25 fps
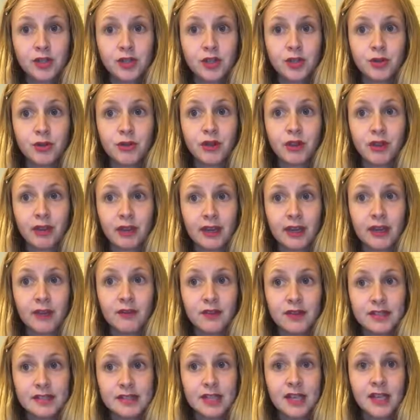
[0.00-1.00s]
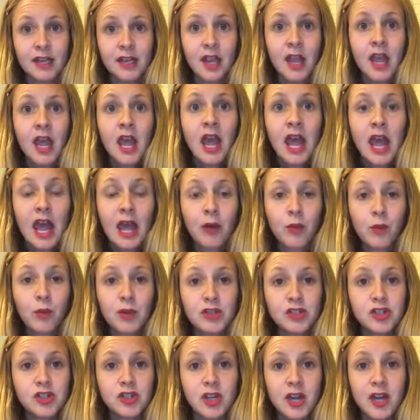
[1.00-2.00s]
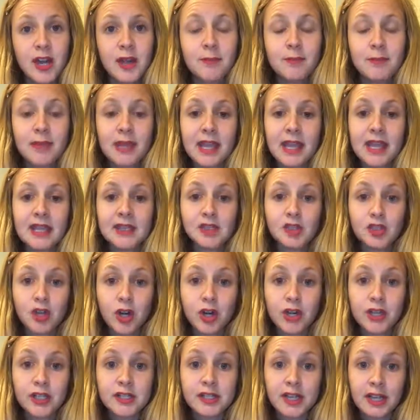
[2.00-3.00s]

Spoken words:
to the clinic visit, at which time BA started